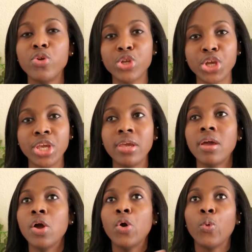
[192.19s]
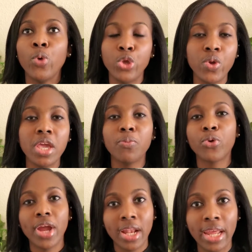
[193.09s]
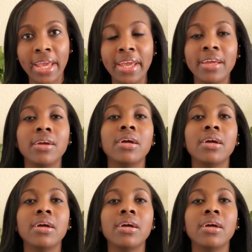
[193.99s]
usually when you get pregnant,